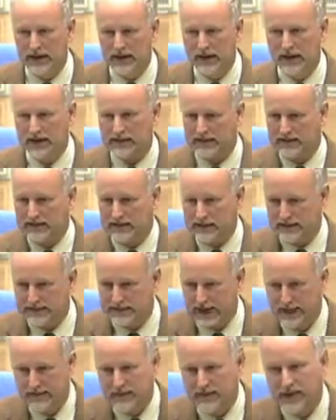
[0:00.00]
at the
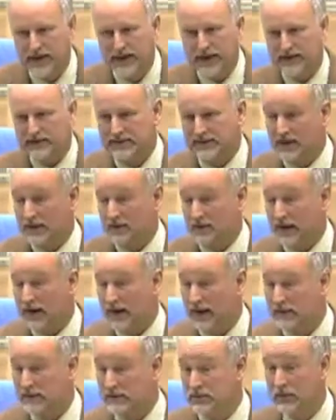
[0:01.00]
same rate as in the
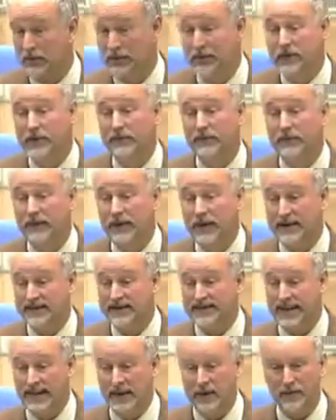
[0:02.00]
past, or even
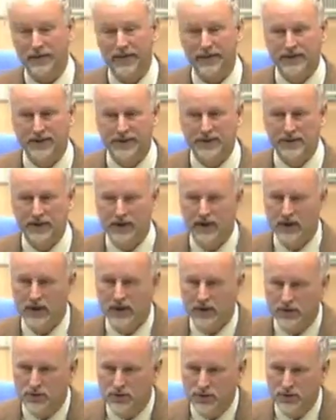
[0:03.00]
accelerating
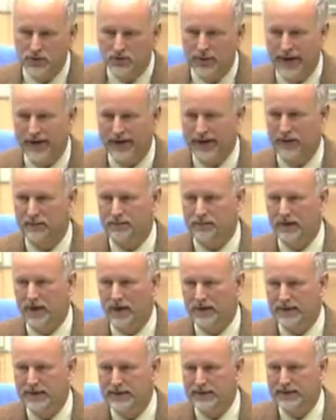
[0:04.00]
due to medical
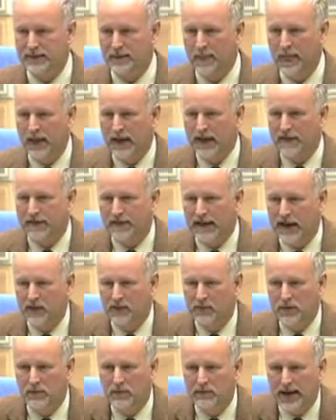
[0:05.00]
progress, then
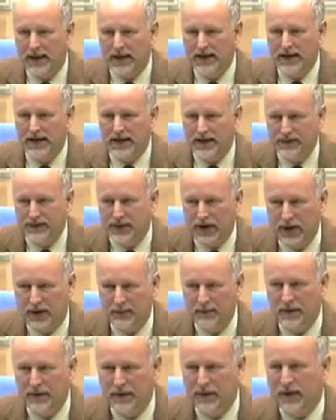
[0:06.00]
we may end
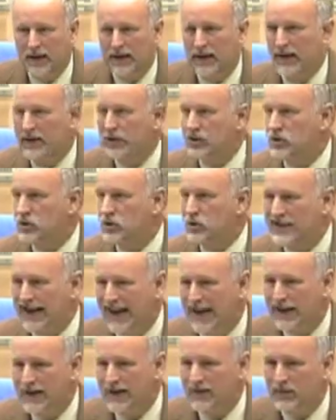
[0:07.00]
up in a
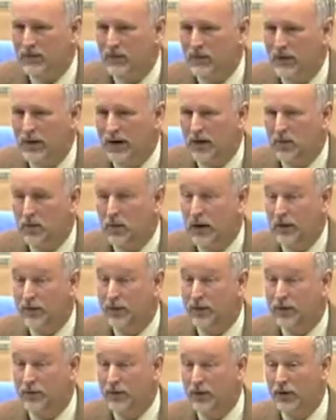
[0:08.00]
society where
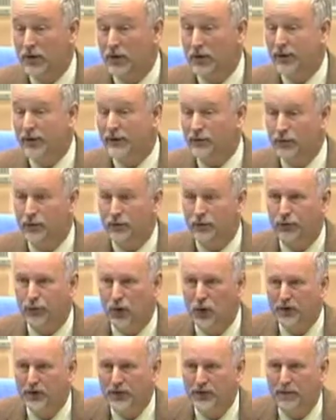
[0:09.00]
1/3 or even
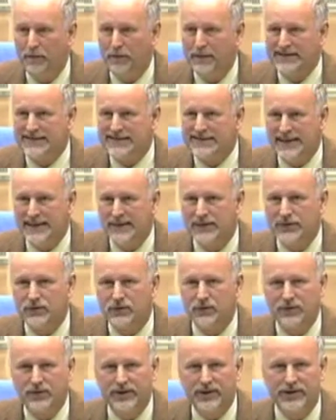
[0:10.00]
40%
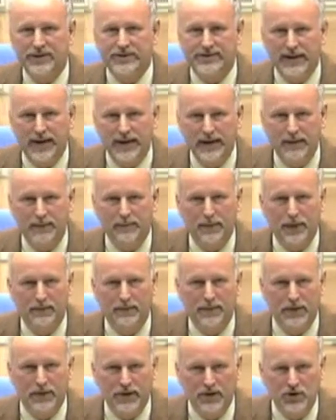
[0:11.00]
of the entire
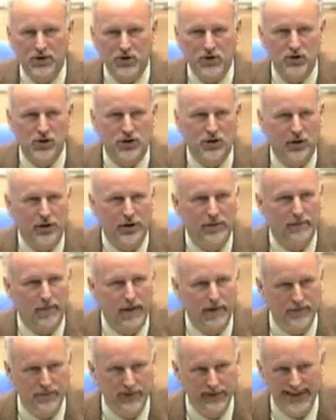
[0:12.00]
population are
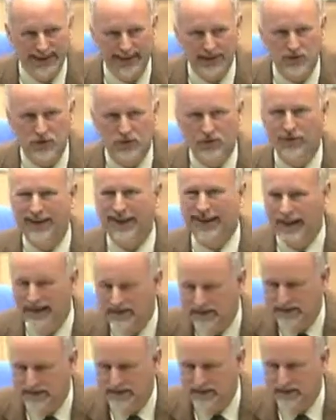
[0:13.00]
above the age of
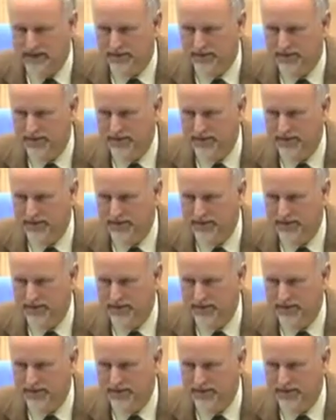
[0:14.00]
80.